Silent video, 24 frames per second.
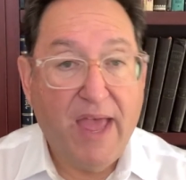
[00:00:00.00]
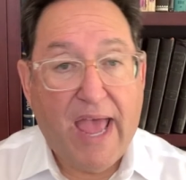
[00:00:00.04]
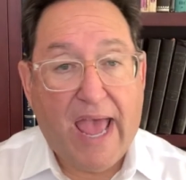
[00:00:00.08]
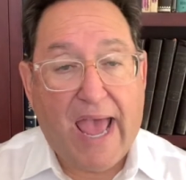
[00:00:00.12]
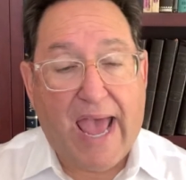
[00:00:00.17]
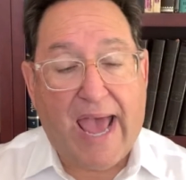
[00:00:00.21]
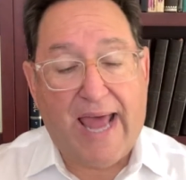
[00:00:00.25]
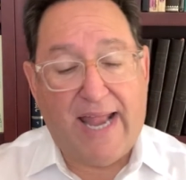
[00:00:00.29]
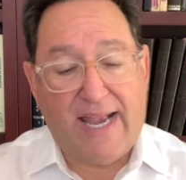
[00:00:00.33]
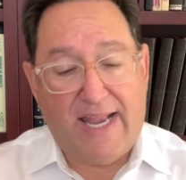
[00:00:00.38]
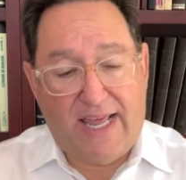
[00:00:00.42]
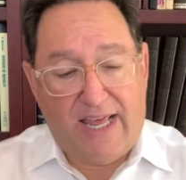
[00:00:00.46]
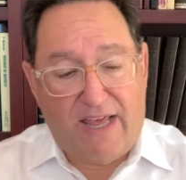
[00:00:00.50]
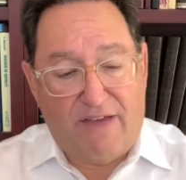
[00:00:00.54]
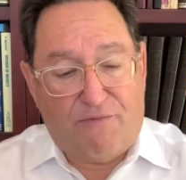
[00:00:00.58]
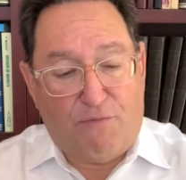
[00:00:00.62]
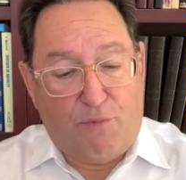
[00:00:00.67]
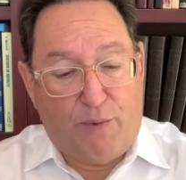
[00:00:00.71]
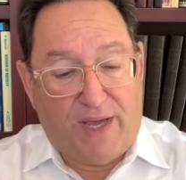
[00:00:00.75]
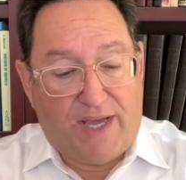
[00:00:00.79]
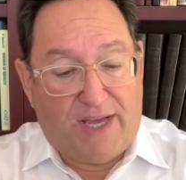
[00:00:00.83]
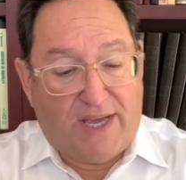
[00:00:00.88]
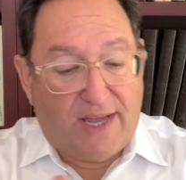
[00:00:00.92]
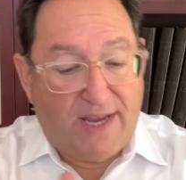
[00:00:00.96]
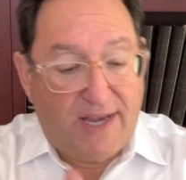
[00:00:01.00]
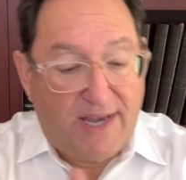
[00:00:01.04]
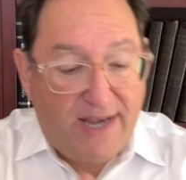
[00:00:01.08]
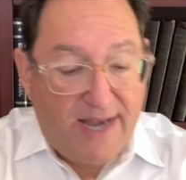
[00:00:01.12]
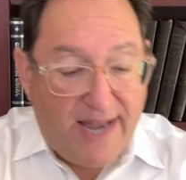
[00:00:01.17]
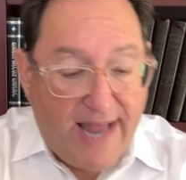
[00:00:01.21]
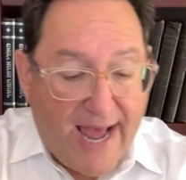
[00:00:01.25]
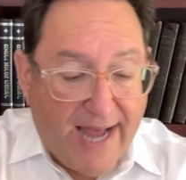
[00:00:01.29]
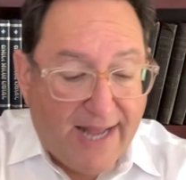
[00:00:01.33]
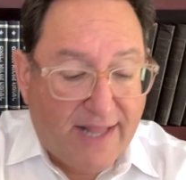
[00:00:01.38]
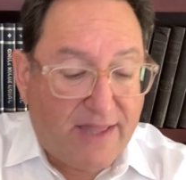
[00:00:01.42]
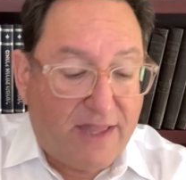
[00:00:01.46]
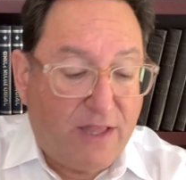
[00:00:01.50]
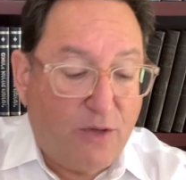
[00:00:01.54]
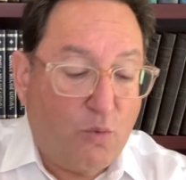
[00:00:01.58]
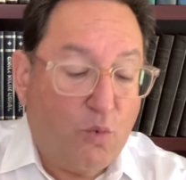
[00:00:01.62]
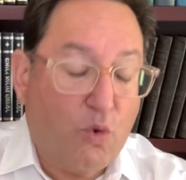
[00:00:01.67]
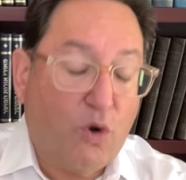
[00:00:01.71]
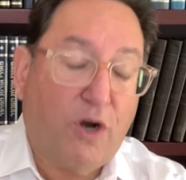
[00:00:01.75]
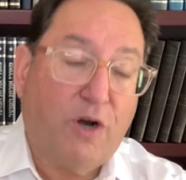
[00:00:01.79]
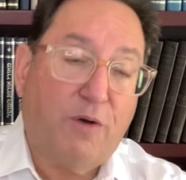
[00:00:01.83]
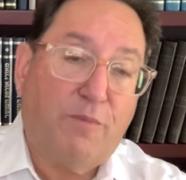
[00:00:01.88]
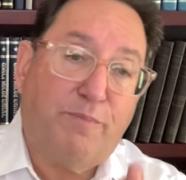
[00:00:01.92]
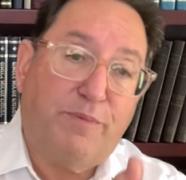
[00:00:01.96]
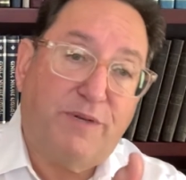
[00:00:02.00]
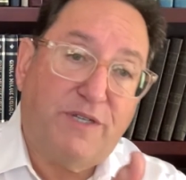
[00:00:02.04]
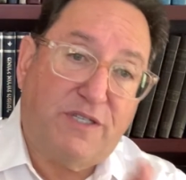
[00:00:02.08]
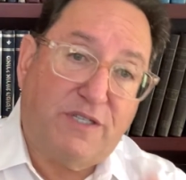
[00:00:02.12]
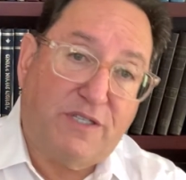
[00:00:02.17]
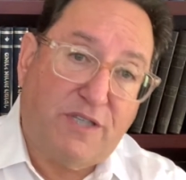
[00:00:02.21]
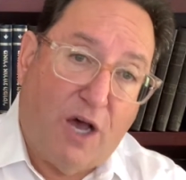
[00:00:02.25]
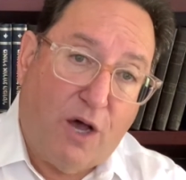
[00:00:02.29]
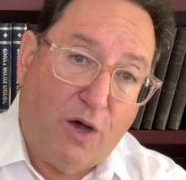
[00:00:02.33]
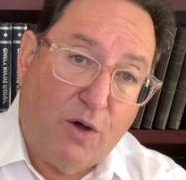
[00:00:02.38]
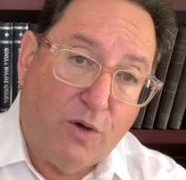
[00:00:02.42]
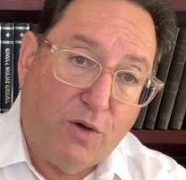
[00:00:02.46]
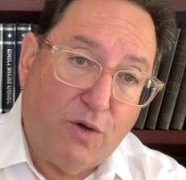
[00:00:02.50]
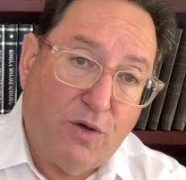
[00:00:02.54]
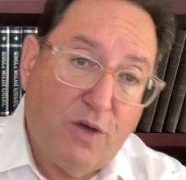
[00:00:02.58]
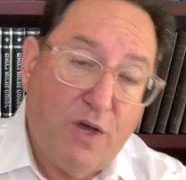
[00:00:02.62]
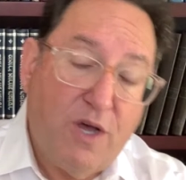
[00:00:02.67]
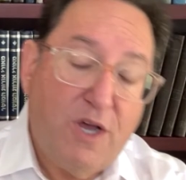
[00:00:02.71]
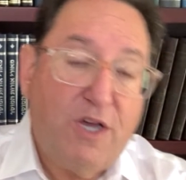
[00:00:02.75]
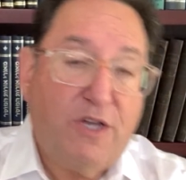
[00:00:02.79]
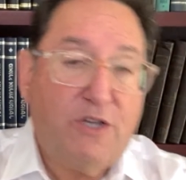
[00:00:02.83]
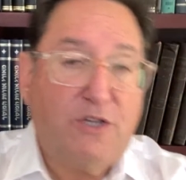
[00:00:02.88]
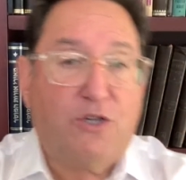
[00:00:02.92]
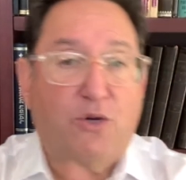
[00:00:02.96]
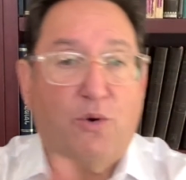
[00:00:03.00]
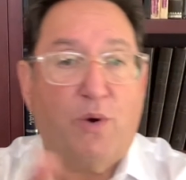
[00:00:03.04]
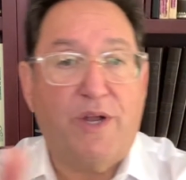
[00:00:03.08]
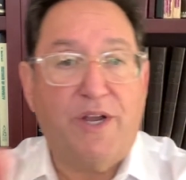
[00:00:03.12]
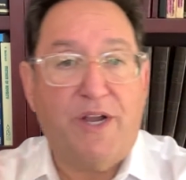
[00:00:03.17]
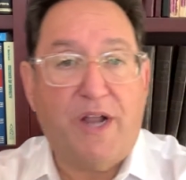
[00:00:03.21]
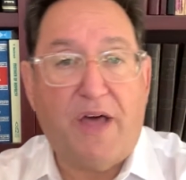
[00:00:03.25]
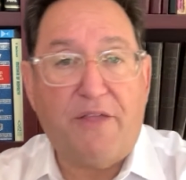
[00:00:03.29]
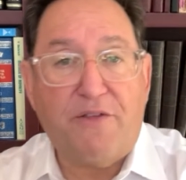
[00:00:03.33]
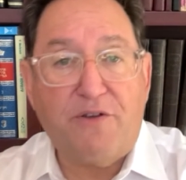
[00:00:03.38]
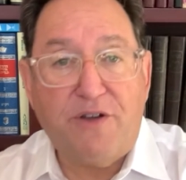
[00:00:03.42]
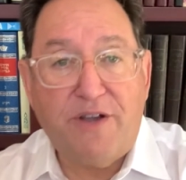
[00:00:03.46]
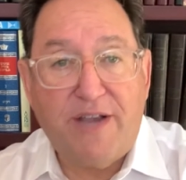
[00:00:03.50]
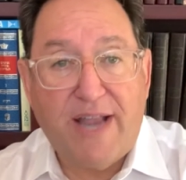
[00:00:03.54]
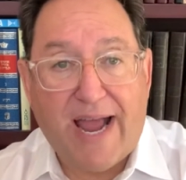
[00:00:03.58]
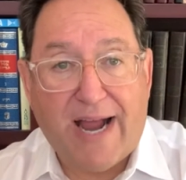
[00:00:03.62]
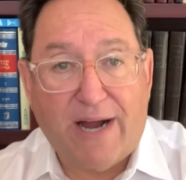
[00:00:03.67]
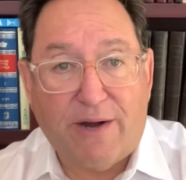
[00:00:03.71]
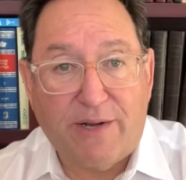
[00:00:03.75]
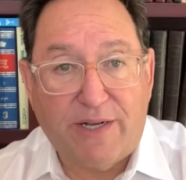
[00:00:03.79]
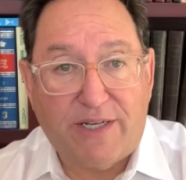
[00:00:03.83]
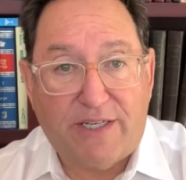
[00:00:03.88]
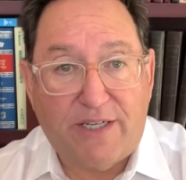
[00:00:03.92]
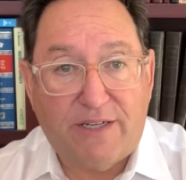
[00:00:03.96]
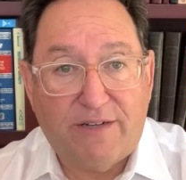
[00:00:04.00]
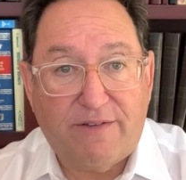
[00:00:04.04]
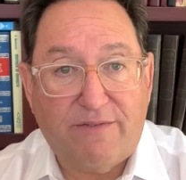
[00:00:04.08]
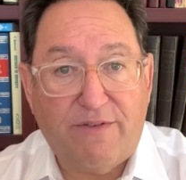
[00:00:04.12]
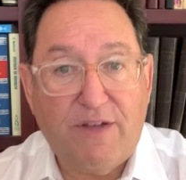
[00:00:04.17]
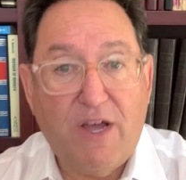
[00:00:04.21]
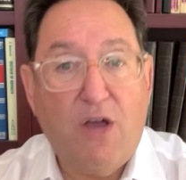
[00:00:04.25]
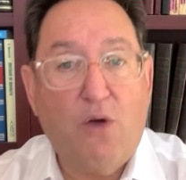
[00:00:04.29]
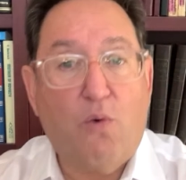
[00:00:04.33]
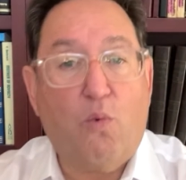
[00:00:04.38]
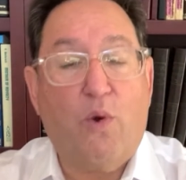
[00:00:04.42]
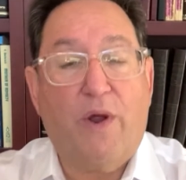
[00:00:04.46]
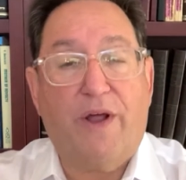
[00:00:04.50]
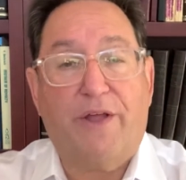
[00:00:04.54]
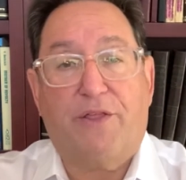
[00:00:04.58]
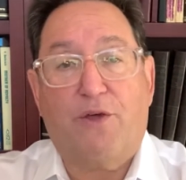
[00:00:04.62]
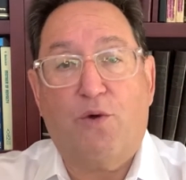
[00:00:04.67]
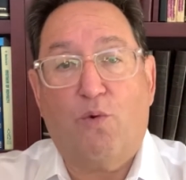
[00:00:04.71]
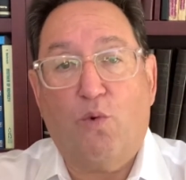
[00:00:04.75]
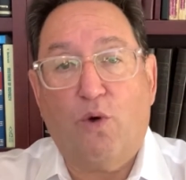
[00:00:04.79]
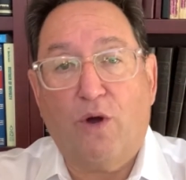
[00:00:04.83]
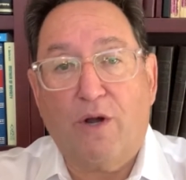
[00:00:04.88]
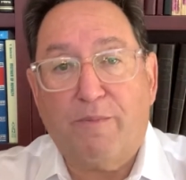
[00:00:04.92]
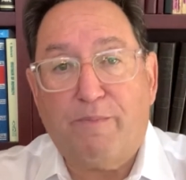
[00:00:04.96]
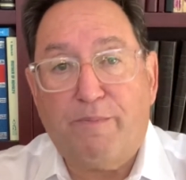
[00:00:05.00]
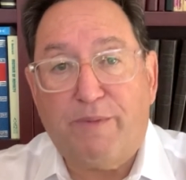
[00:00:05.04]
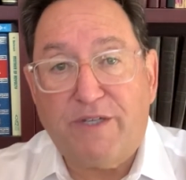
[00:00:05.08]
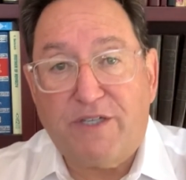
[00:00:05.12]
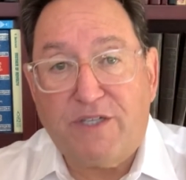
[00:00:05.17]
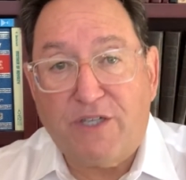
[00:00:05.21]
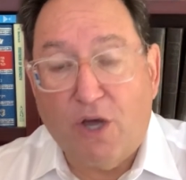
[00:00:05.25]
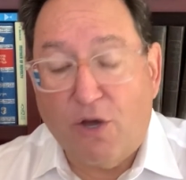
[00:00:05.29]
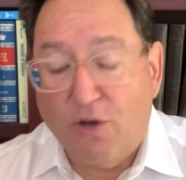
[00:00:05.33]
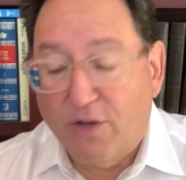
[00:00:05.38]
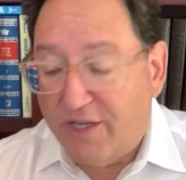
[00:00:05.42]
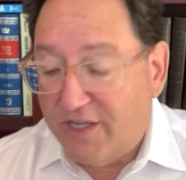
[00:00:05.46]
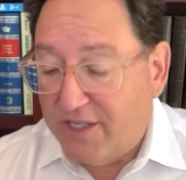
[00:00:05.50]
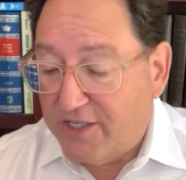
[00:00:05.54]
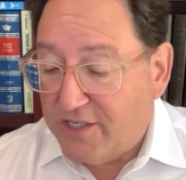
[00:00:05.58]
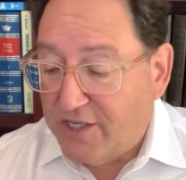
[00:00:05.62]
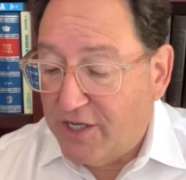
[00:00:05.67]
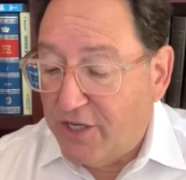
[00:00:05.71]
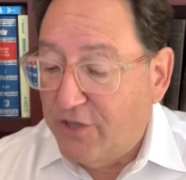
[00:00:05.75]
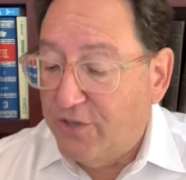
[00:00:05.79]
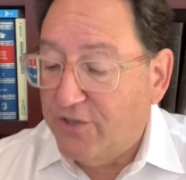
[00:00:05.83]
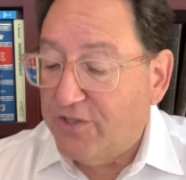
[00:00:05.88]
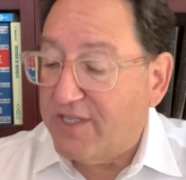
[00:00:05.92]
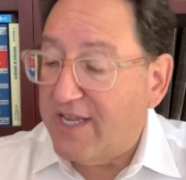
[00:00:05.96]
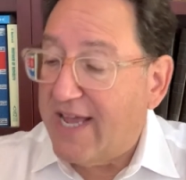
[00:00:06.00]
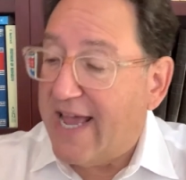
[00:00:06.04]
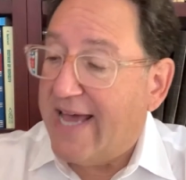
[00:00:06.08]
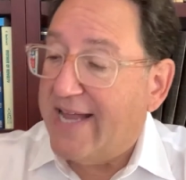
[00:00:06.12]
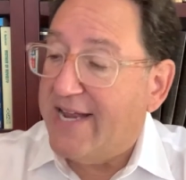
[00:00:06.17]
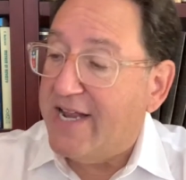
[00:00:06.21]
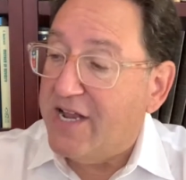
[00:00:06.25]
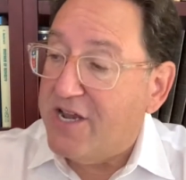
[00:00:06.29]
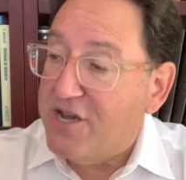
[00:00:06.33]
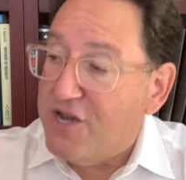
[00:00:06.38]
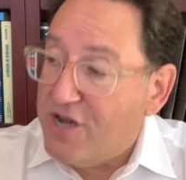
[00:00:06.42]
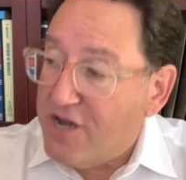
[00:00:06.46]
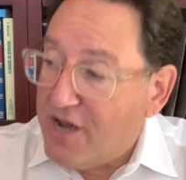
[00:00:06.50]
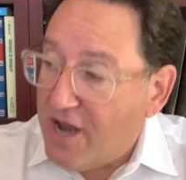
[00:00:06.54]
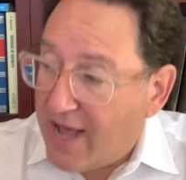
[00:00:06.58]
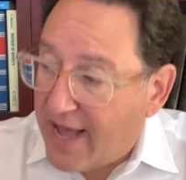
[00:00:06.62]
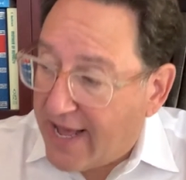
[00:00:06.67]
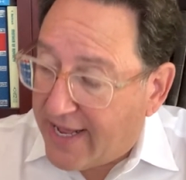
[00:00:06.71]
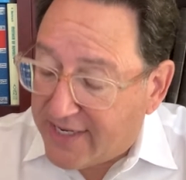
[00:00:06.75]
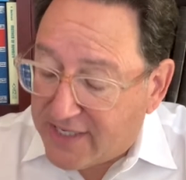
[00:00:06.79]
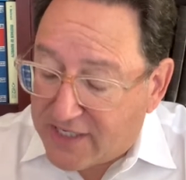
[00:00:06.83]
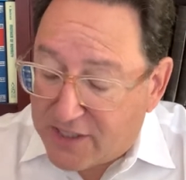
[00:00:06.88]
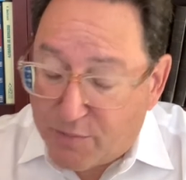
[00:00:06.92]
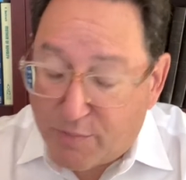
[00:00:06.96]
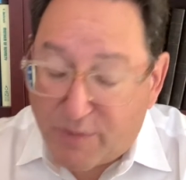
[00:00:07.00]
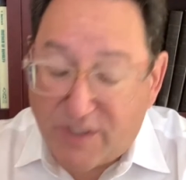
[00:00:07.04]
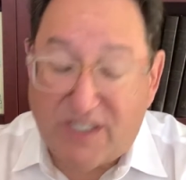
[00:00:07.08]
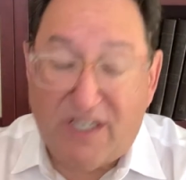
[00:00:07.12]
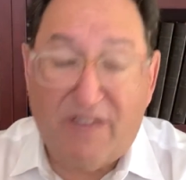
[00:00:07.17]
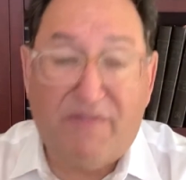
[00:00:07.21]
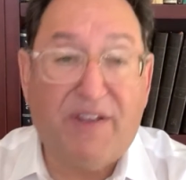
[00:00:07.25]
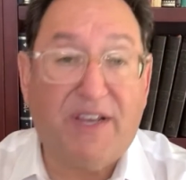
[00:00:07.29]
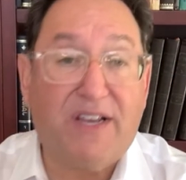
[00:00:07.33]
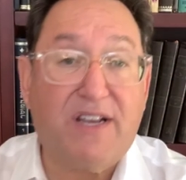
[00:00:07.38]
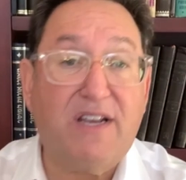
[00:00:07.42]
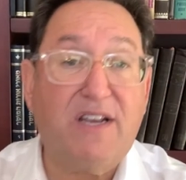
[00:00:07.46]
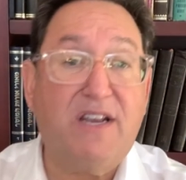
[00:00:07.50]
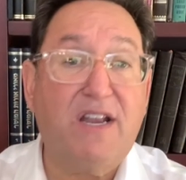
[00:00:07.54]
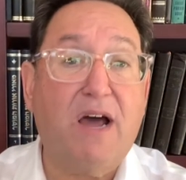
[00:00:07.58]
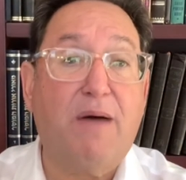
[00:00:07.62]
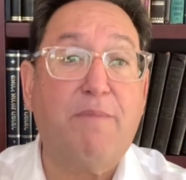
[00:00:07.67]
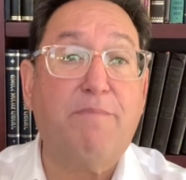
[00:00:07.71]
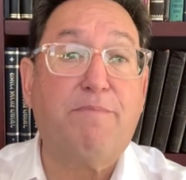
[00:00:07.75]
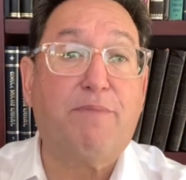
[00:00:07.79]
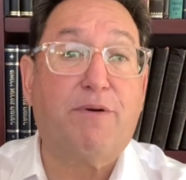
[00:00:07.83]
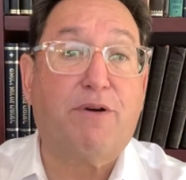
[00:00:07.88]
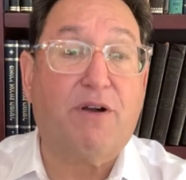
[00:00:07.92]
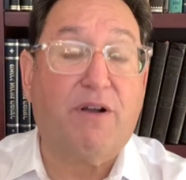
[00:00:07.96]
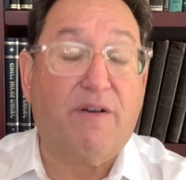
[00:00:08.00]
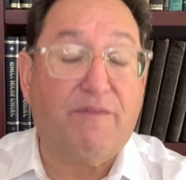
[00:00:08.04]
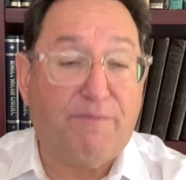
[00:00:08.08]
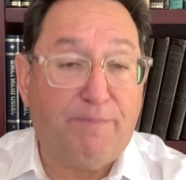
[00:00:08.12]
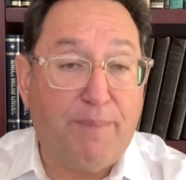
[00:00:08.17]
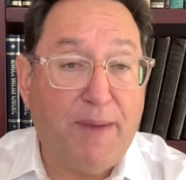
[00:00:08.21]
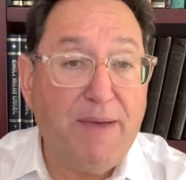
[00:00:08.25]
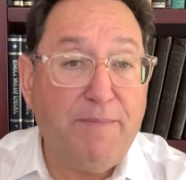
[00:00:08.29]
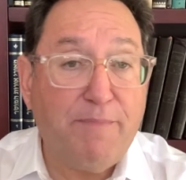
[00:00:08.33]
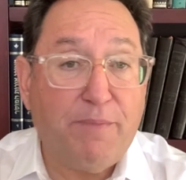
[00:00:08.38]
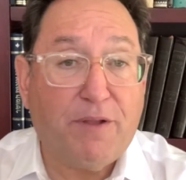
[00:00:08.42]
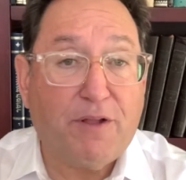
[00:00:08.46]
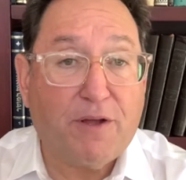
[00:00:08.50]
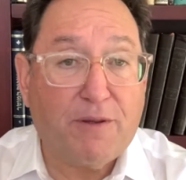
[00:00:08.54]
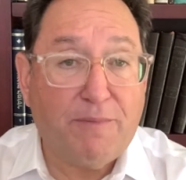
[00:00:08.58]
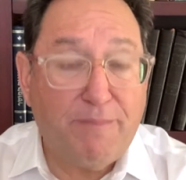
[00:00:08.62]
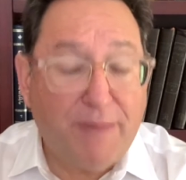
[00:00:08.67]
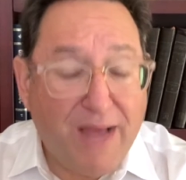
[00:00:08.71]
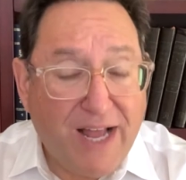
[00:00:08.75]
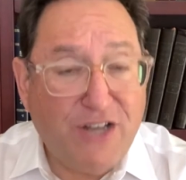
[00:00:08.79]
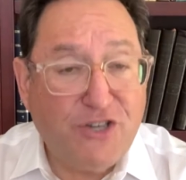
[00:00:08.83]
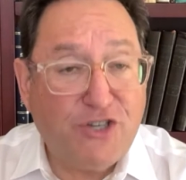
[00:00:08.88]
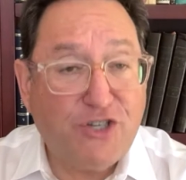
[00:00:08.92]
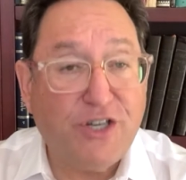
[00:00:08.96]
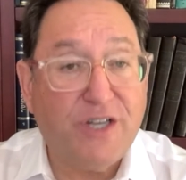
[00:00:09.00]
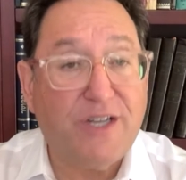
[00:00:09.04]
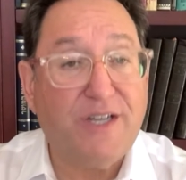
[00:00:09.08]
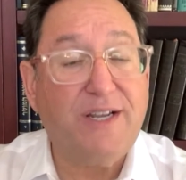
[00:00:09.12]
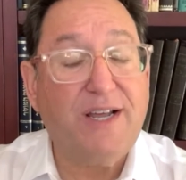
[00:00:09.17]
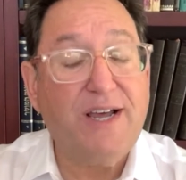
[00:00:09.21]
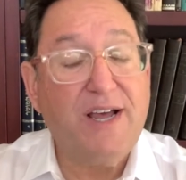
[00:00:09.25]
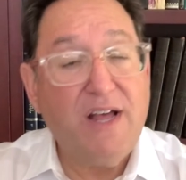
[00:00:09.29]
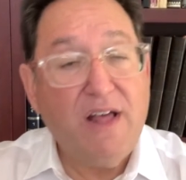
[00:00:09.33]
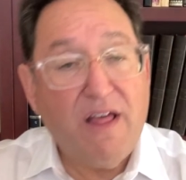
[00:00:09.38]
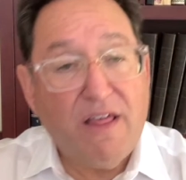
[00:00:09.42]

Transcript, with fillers: And if we connect the word besoch to another narrative where the word besoch is used and a, a, specific number of people are mentioned,